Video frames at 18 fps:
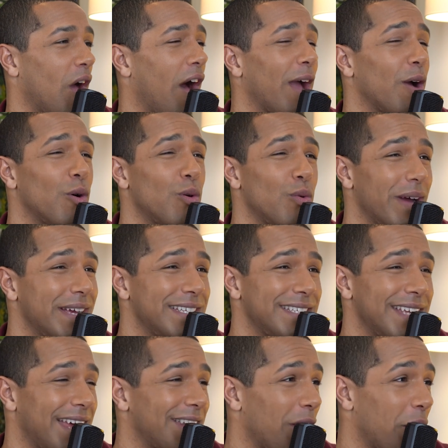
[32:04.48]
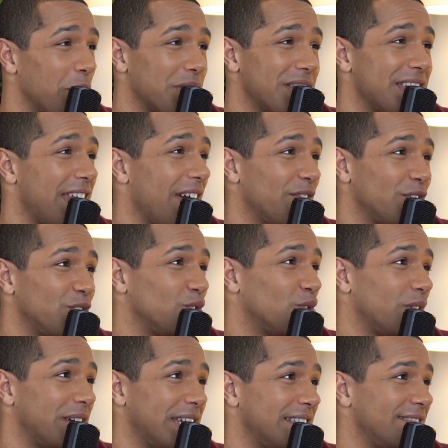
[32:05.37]
I always said I would never
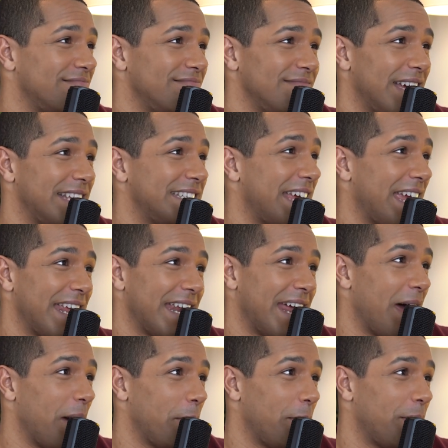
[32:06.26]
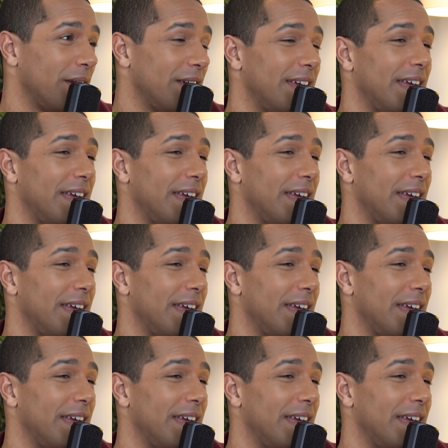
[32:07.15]
join a dating app,